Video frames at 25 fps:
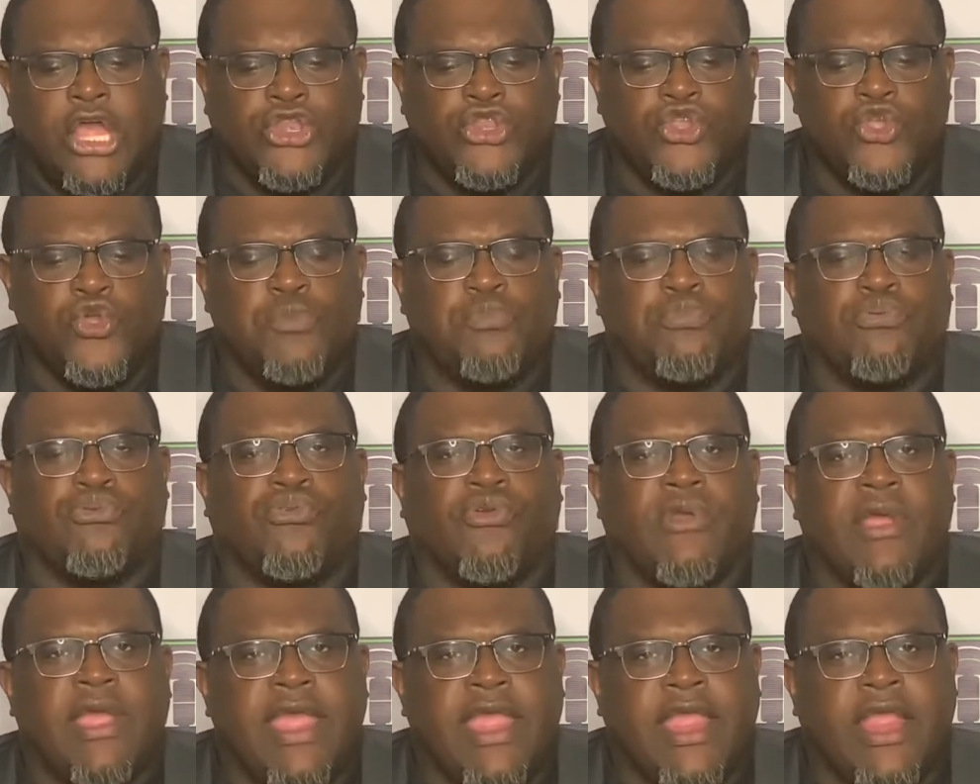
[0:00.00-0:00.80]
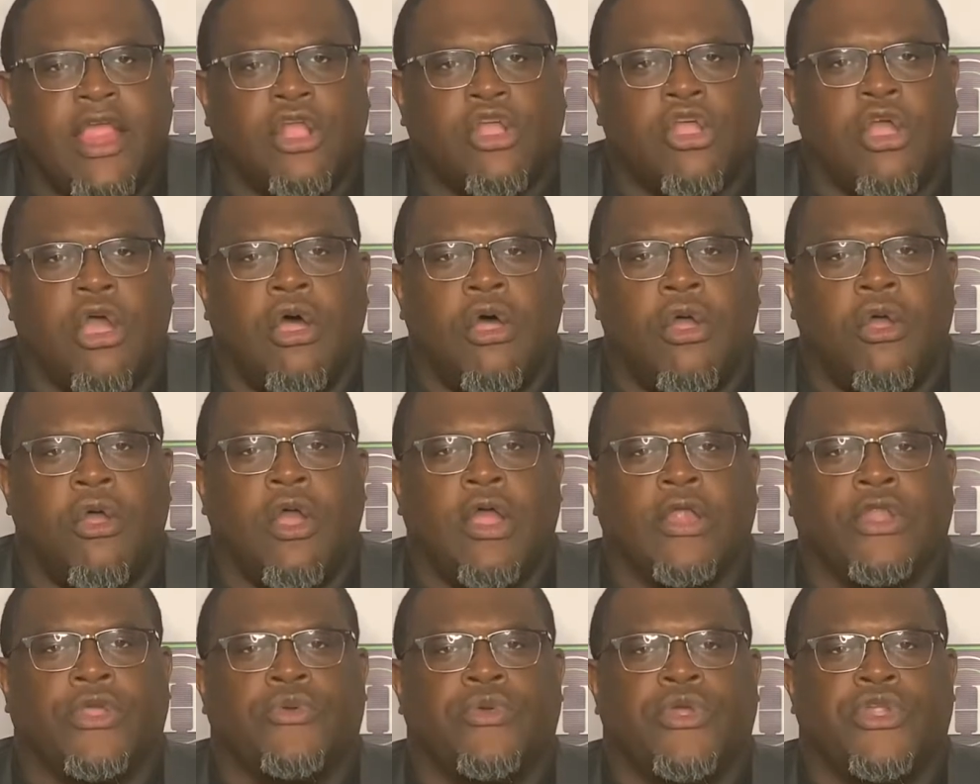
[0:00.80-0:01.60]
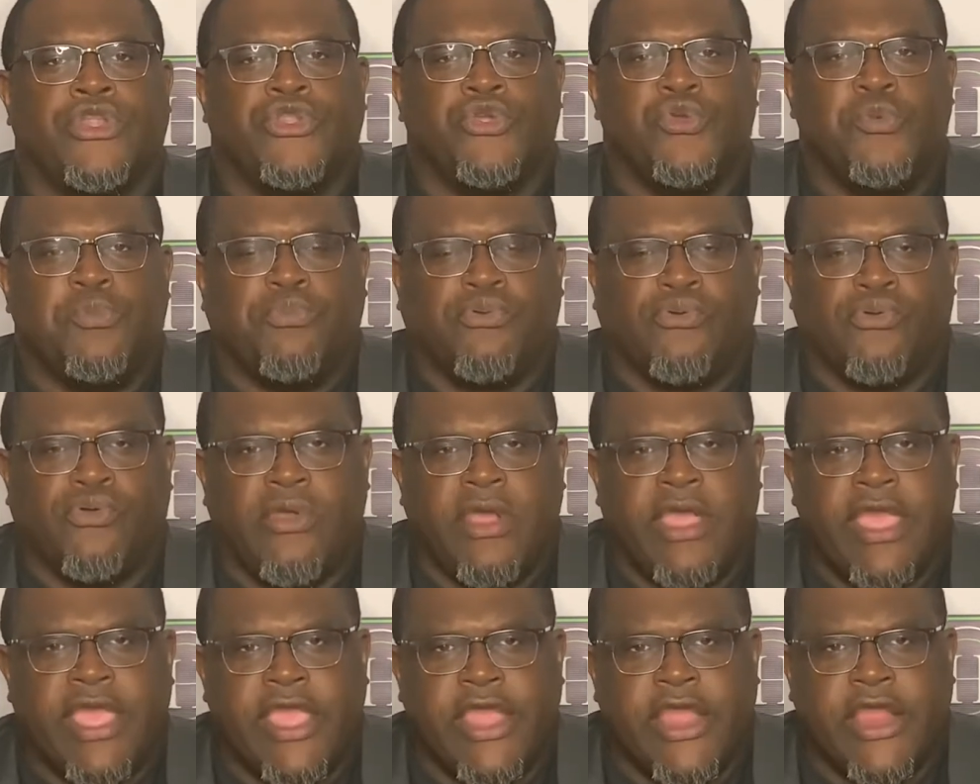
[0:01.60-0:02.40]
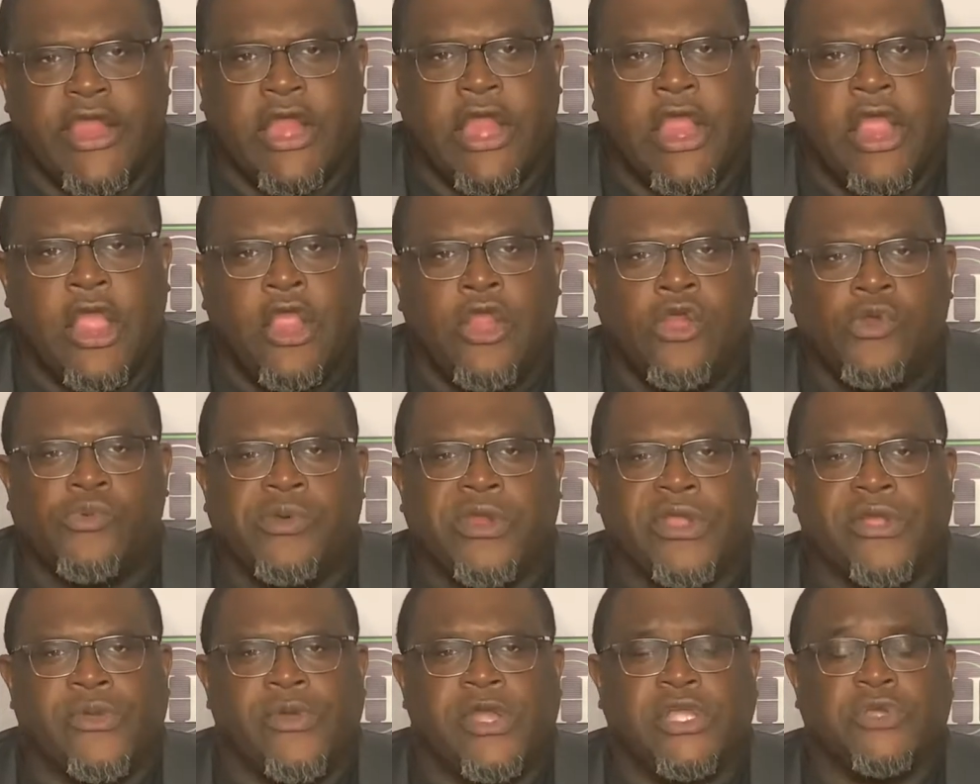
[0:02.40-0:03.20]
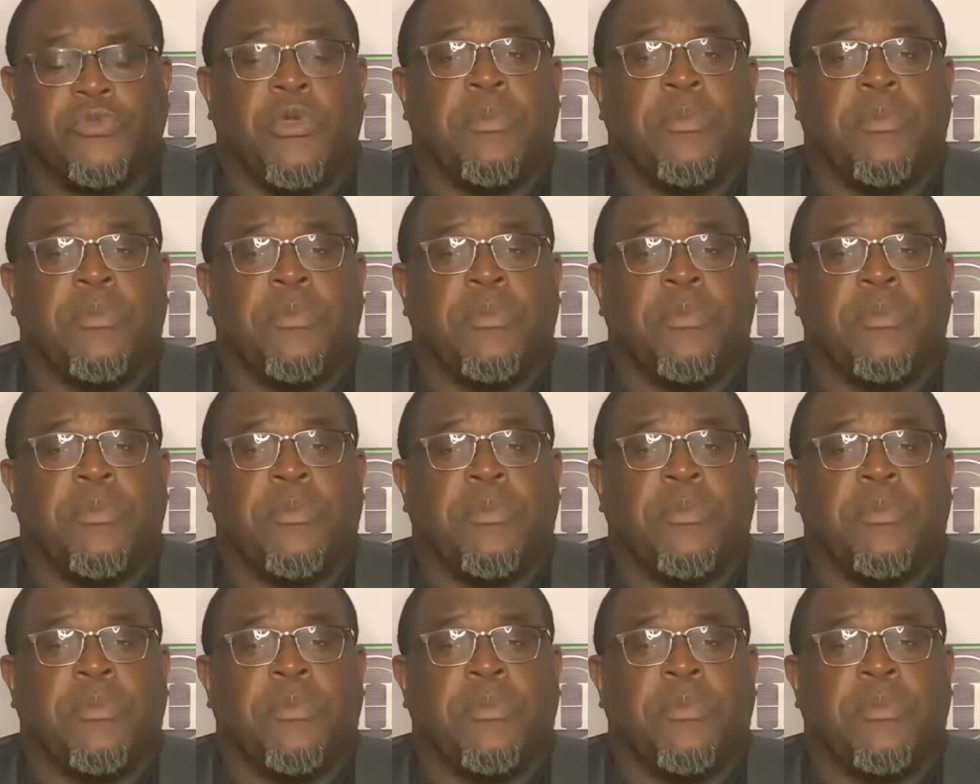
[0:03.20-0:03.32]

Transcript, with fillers: new prayer card or a new prayer request.